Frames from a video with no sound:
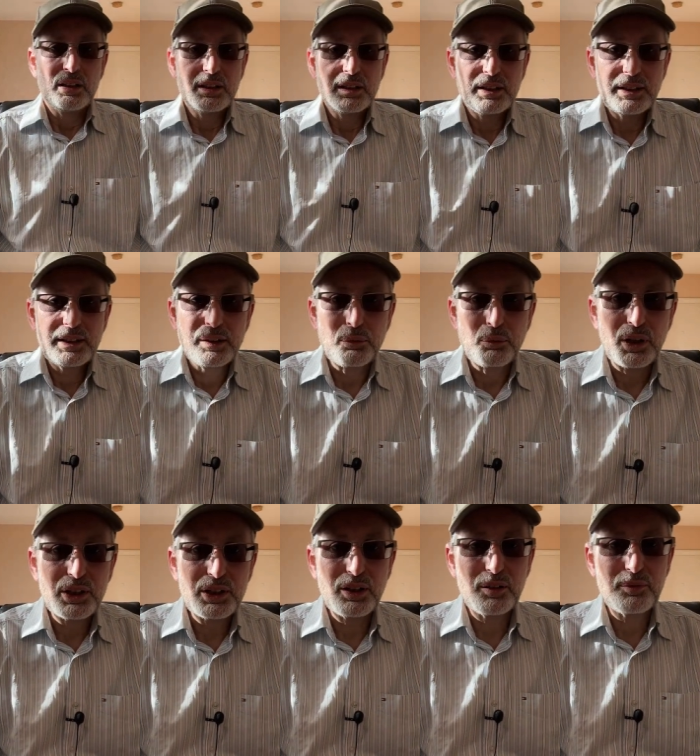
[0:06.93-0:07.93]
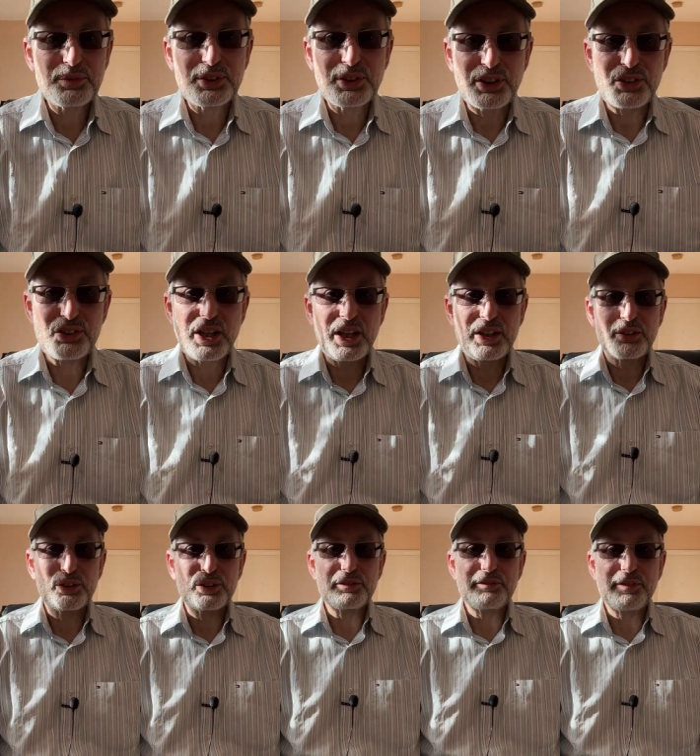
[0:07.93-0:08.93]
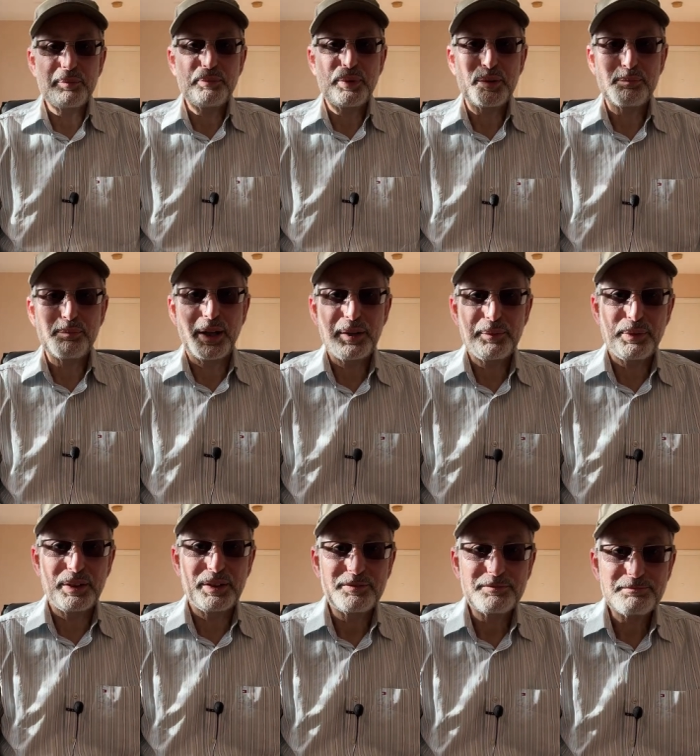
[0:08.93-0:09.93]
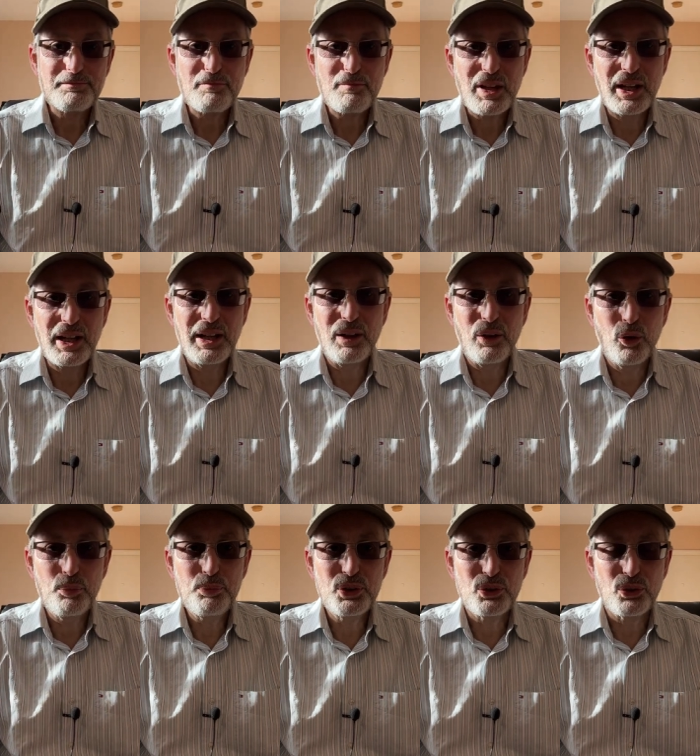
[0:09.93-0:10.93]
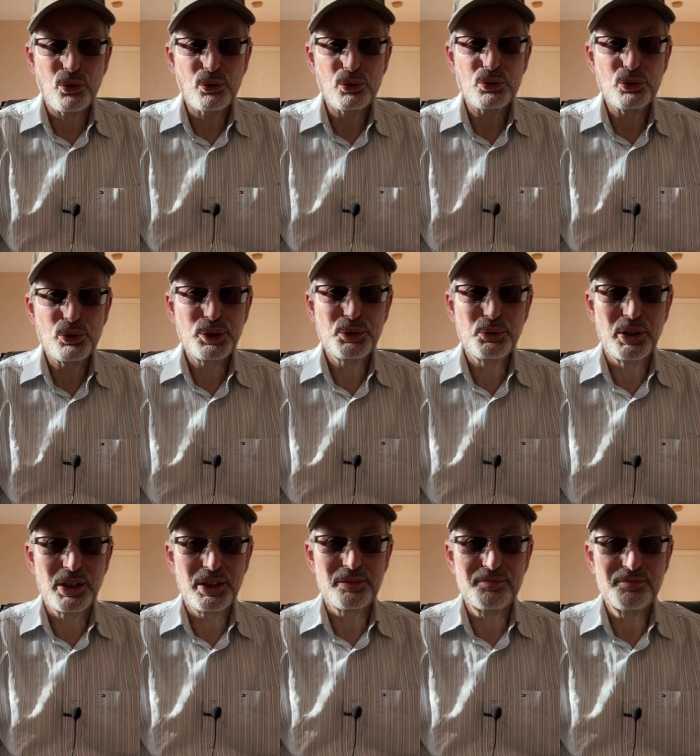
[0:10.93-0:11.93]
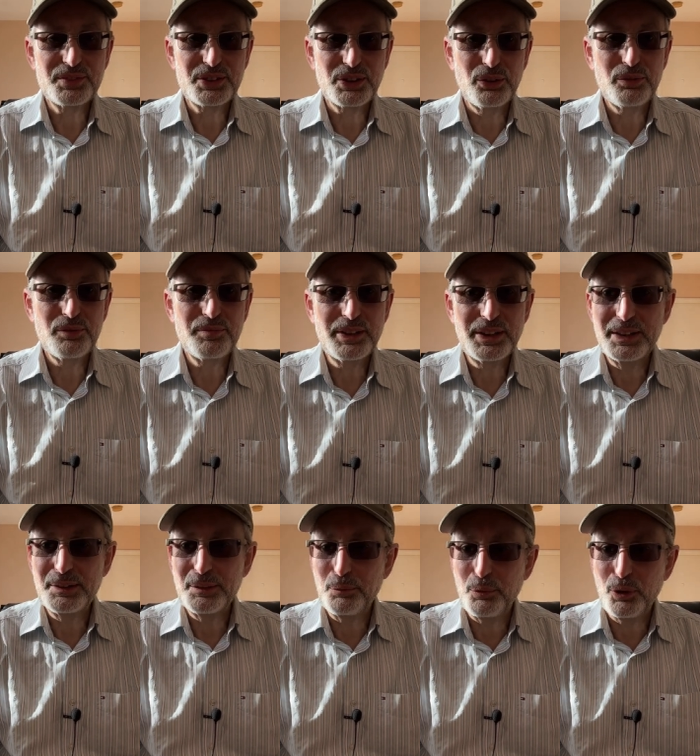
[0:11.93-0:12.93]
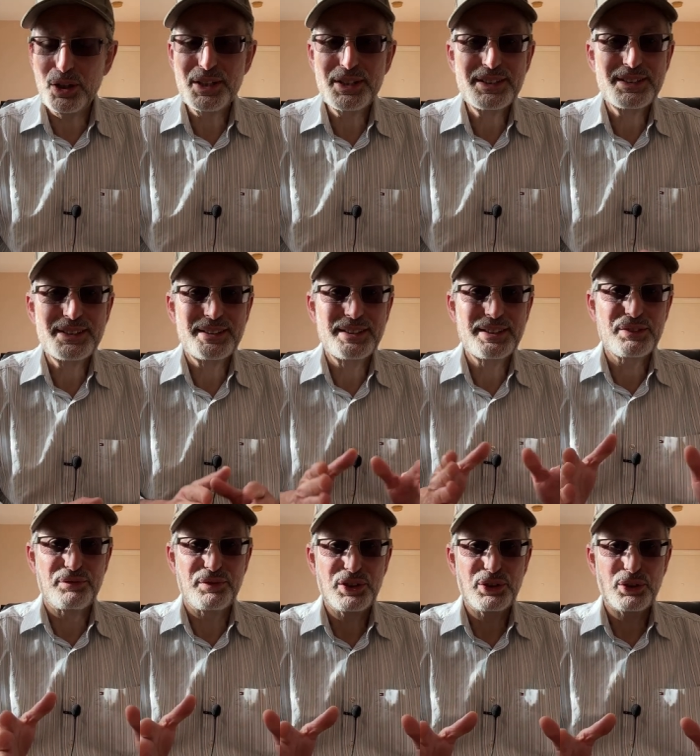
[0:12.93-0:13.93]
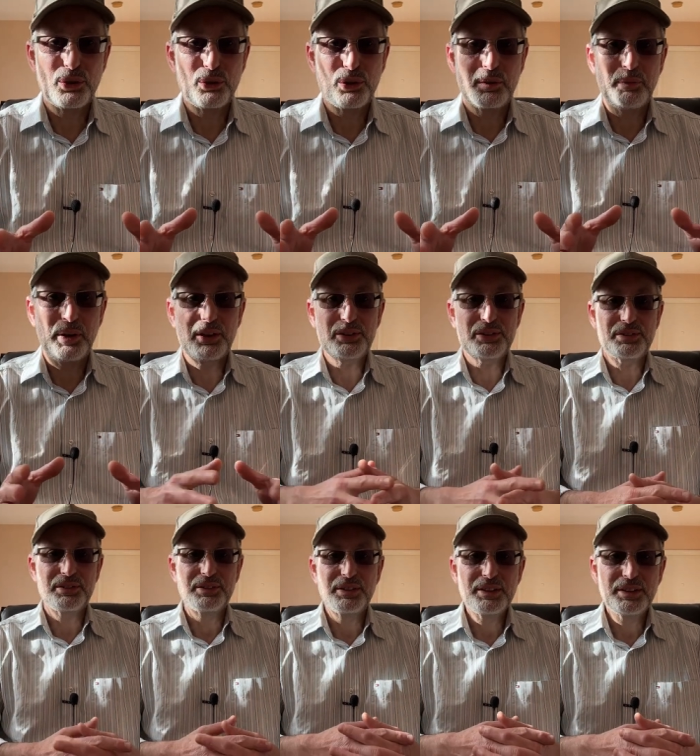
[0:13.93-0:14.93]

Hi and welcome to the channel The Vaping Piper. I hope you're all doing well. So what is this video all about?